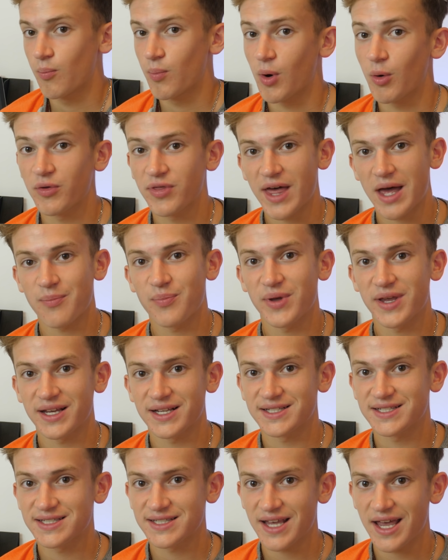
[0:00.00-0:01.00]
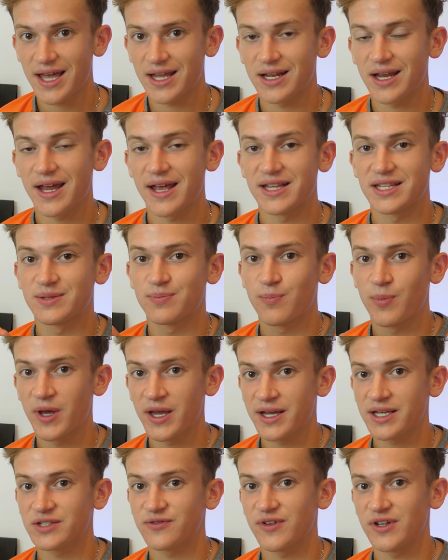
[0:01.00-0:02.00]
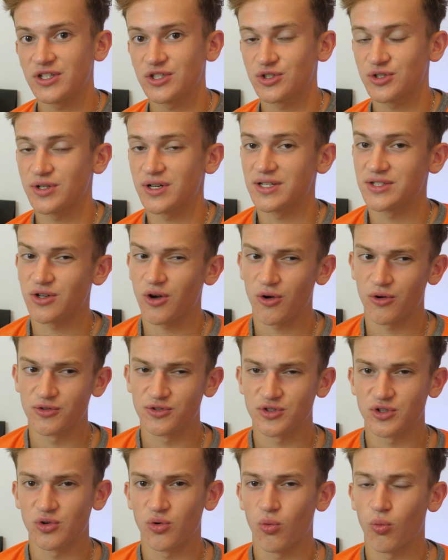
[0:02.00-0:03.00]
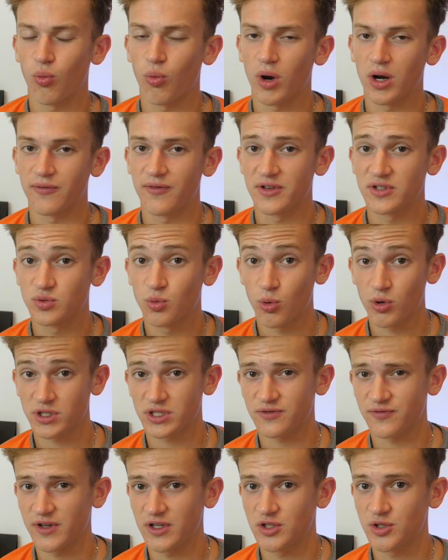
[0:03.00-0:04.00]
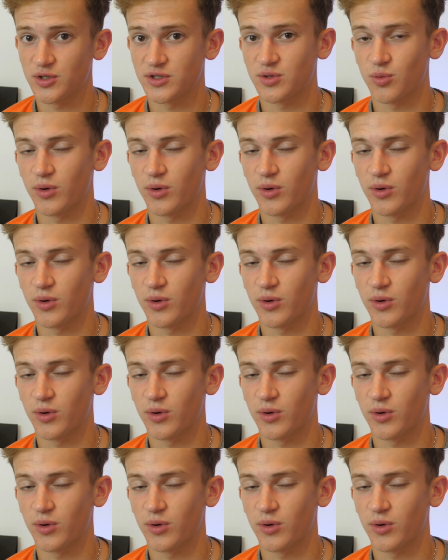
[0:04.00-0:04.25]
But with that being said, its biggest feature is also one of its worst features,